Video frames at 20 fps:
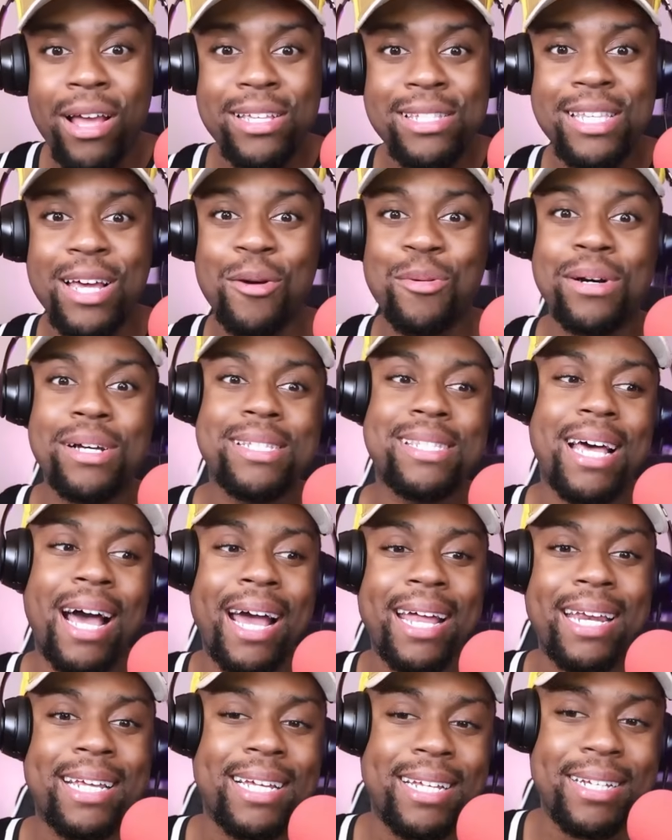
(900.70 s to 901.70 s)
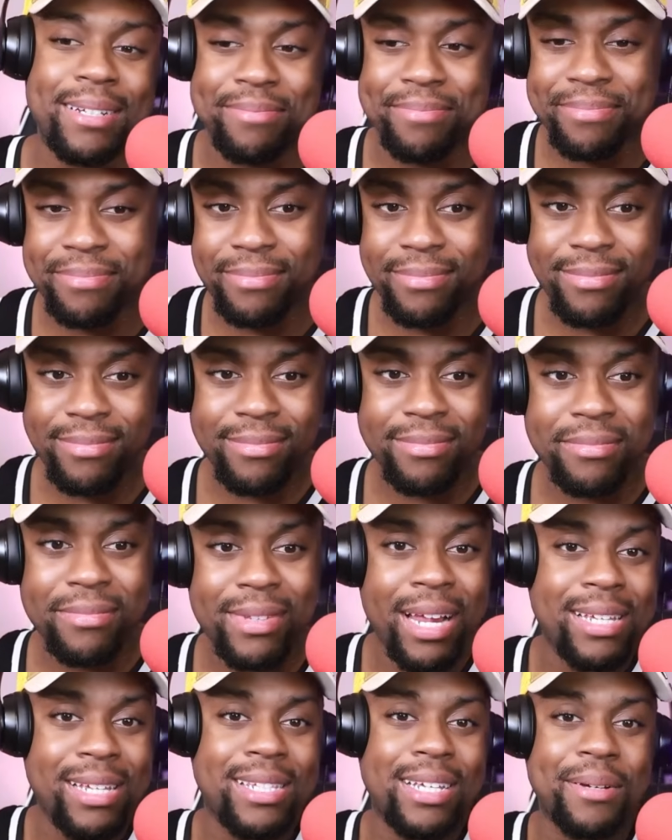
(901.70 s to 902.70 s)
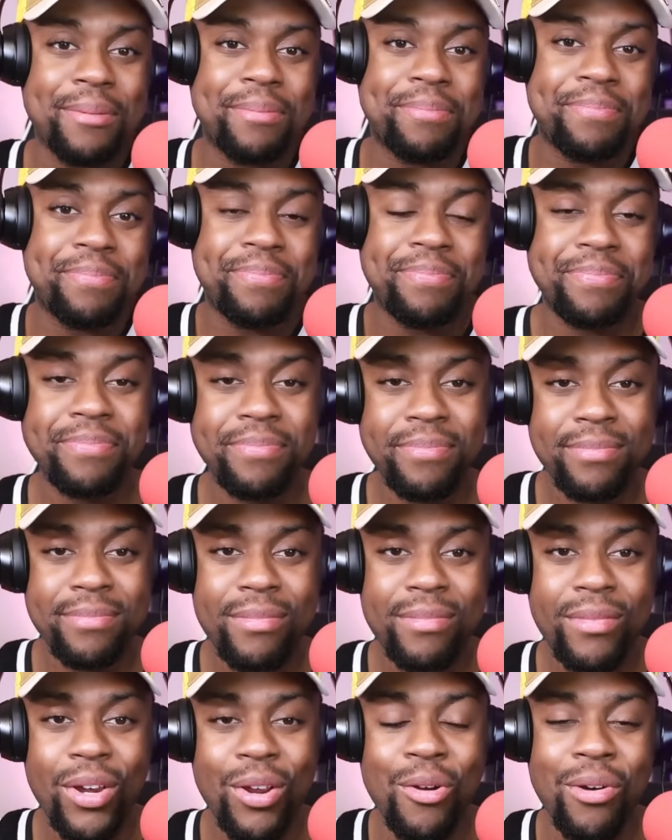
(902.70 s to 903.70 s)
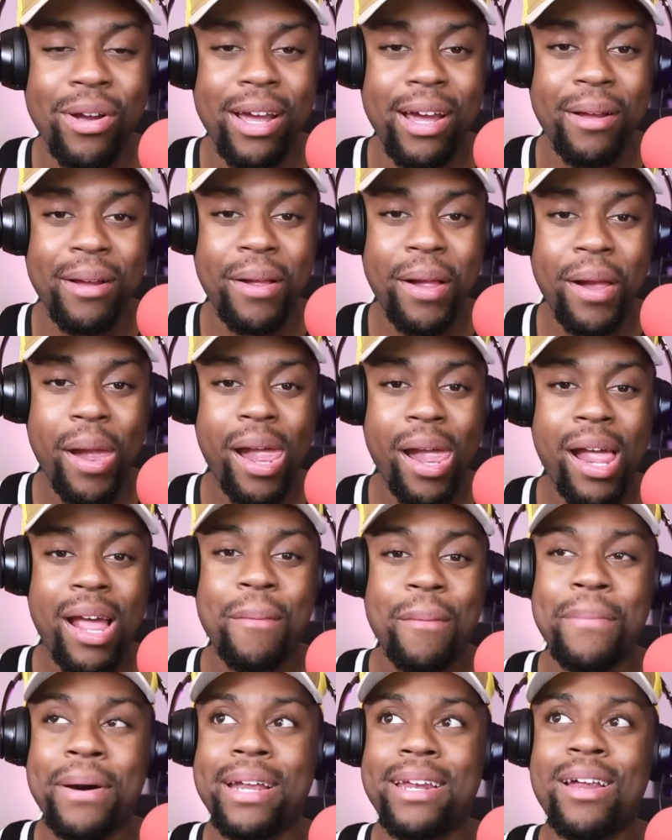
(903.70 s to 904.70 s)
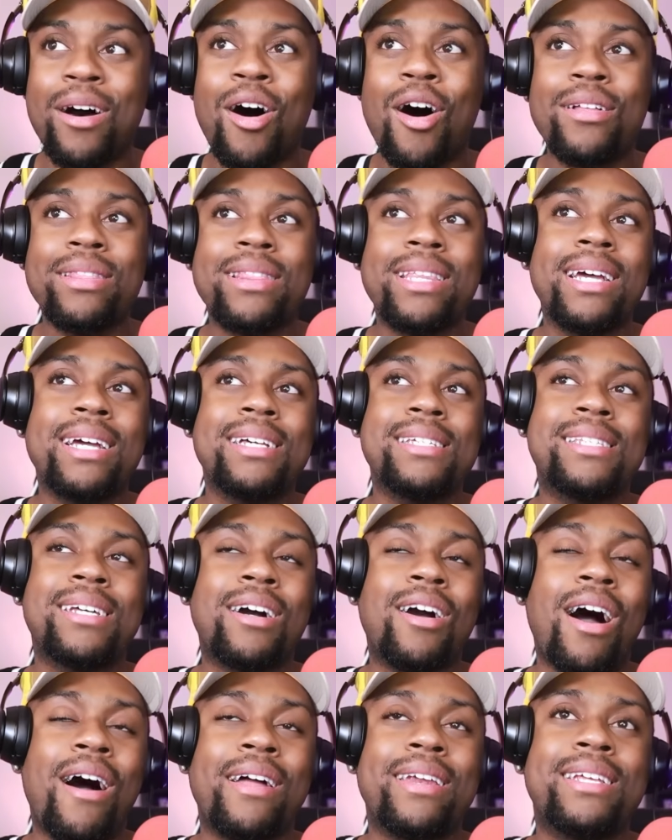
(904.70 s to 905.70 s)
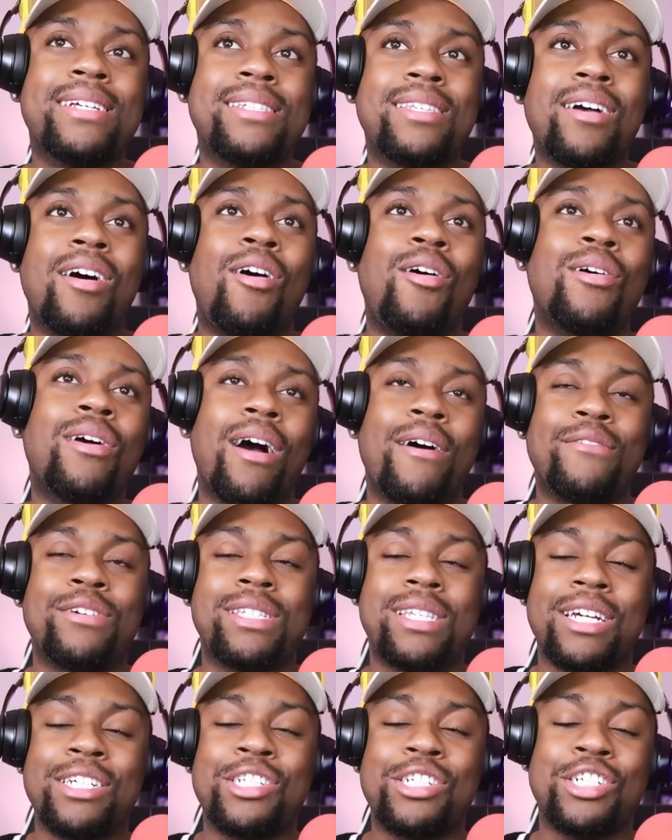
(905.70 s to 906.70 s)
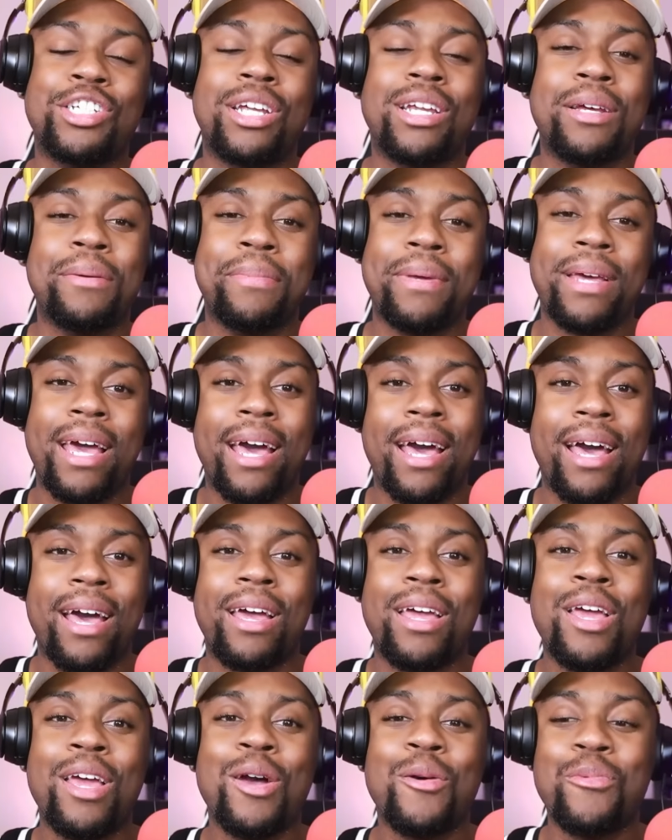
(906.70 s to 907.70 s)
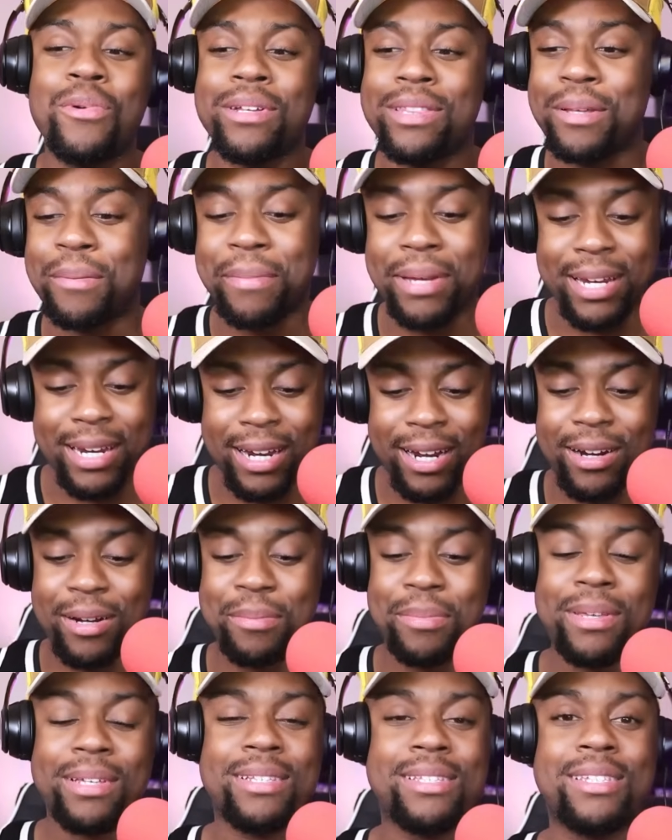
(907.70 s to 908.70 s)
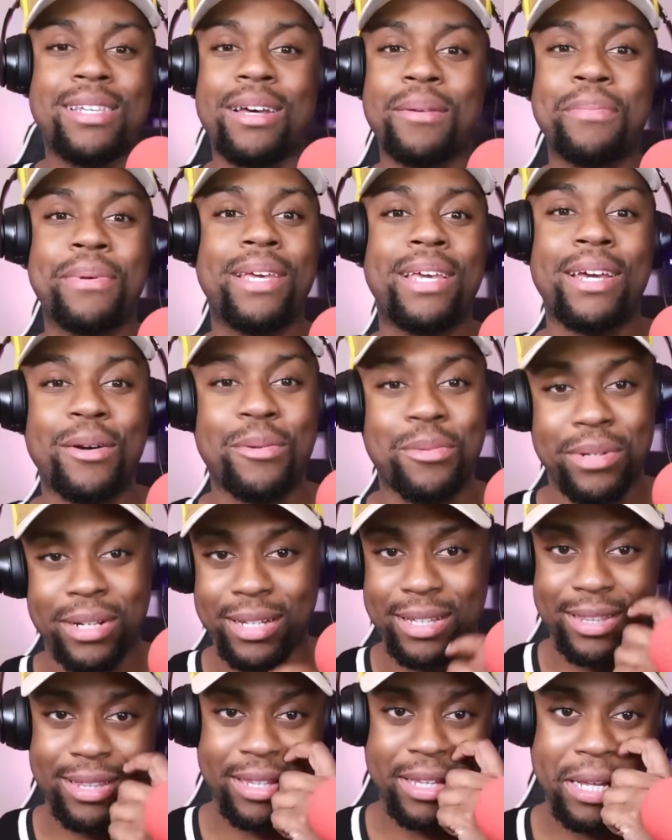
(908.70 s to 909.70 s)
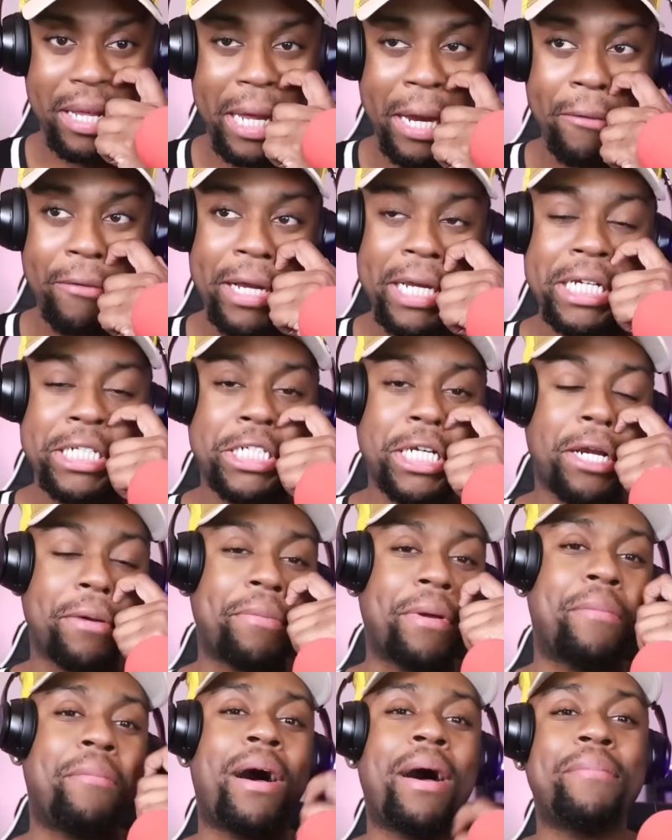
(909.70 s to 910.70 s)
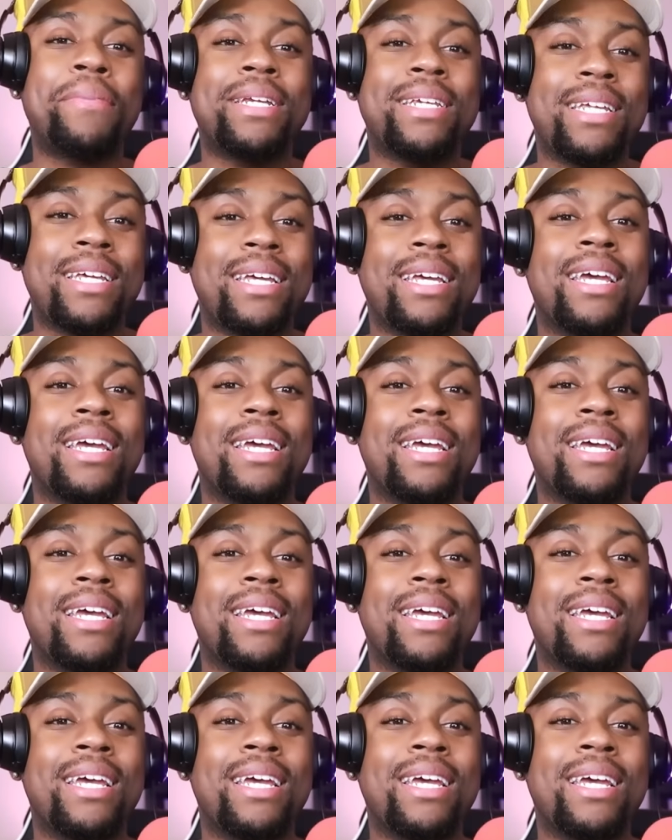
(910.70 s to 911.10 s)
was, I did. That's it. Okay. But the whole thing is this whole conversation shouldn't have been had with the men there to begin with. It really should have been Mama D